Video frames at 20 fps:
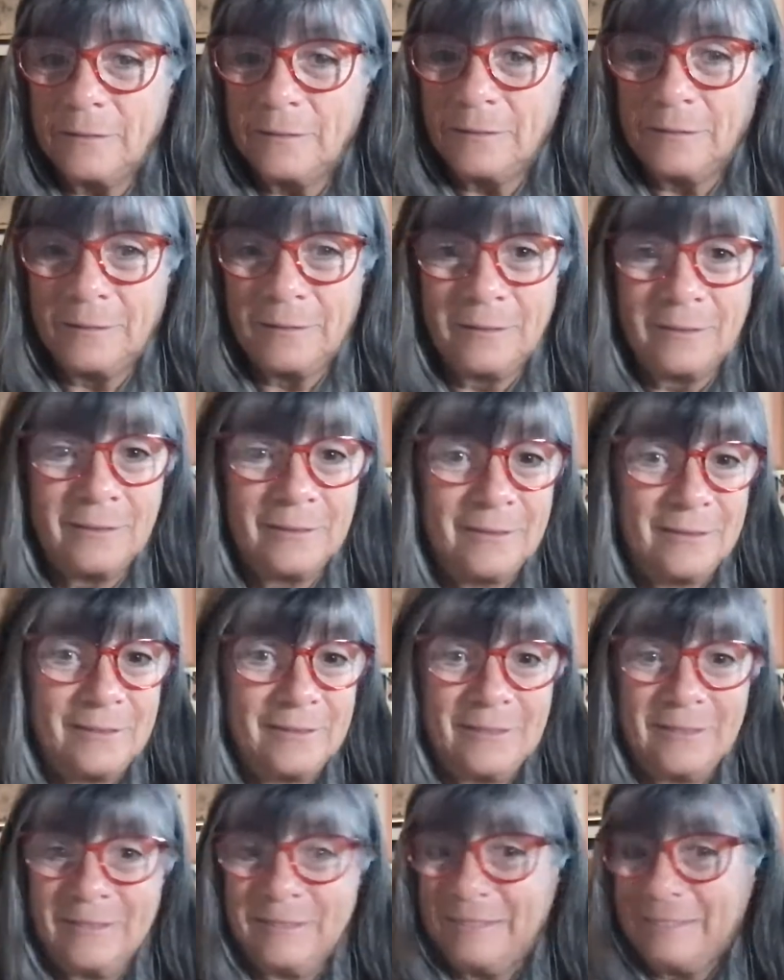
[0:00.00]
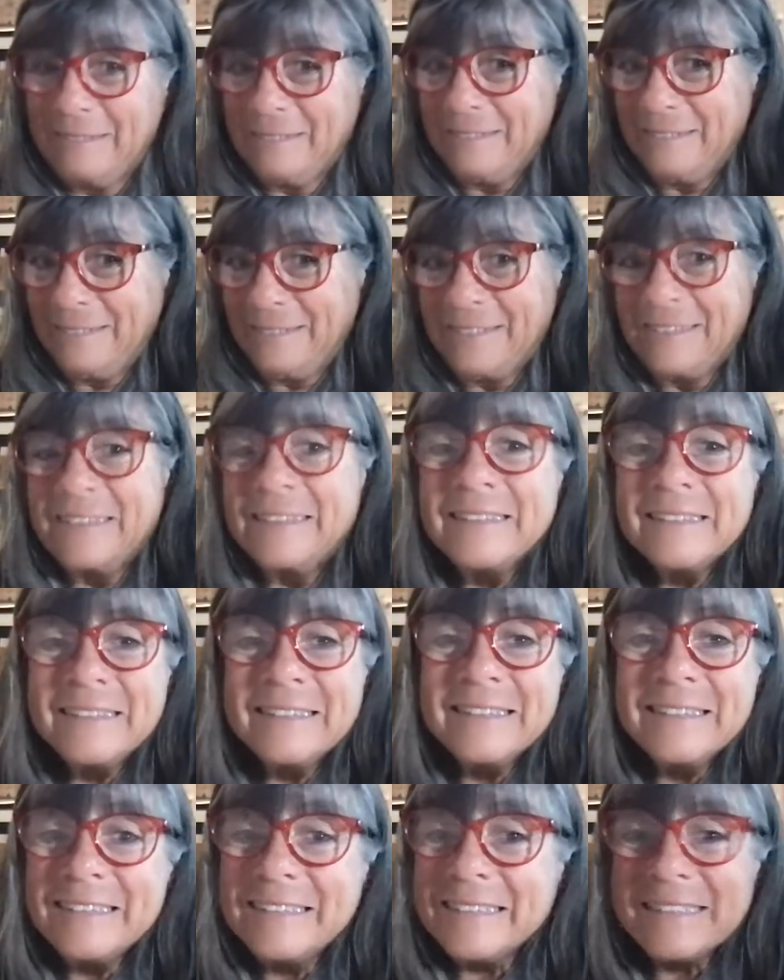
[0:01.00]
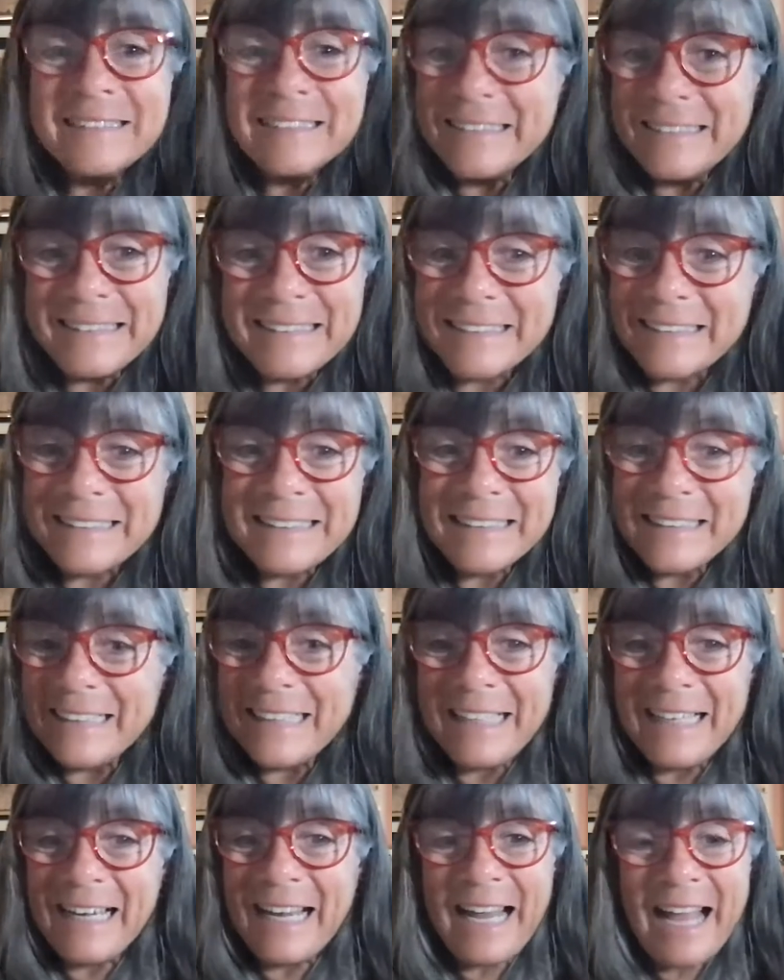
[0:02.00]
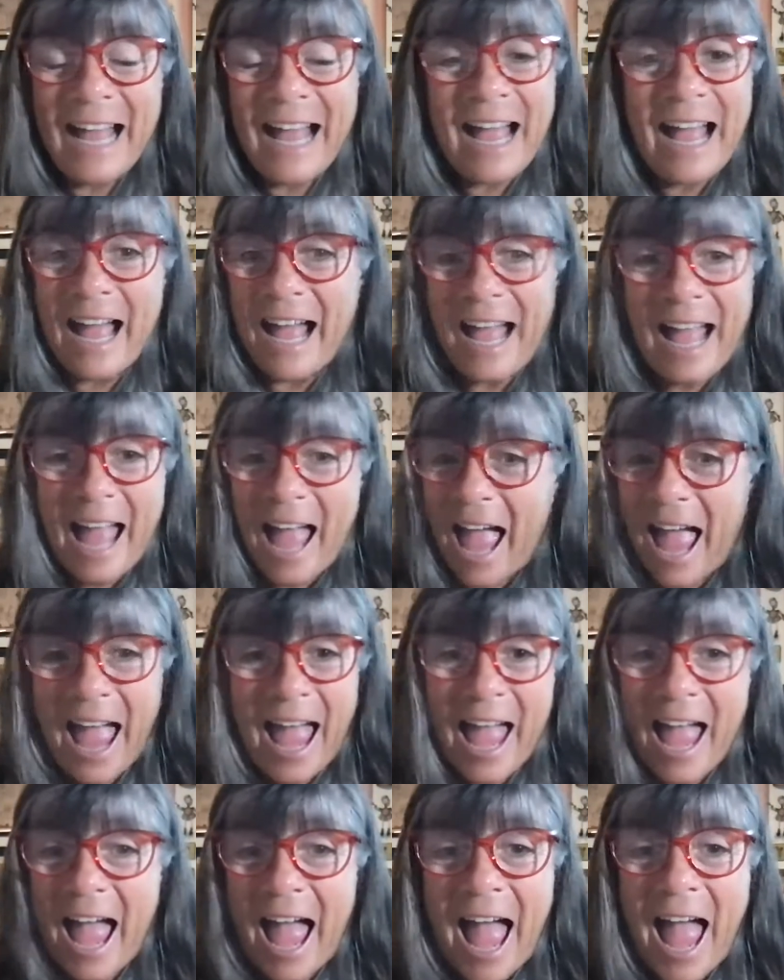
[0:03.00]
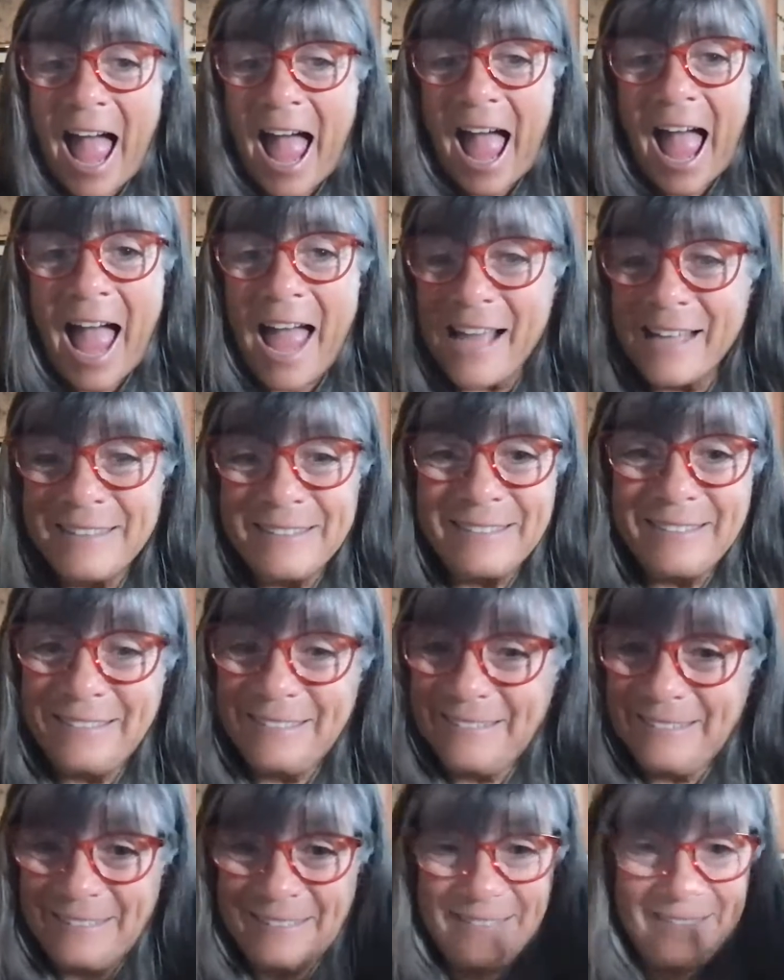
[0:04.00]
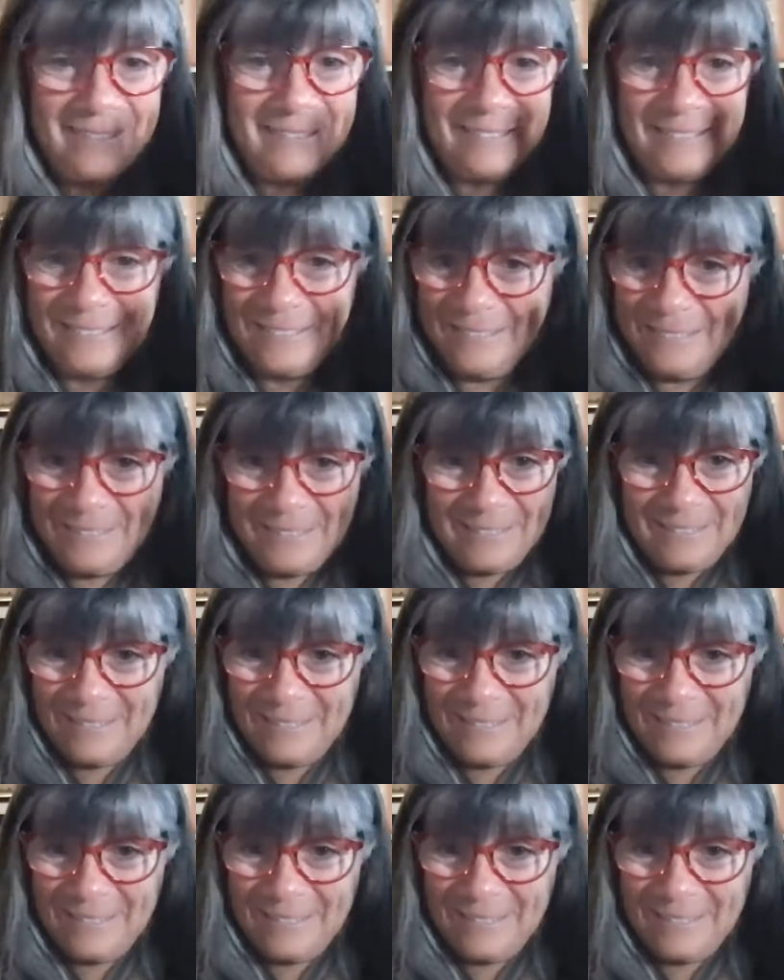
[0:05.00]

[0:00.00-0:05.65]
(silence)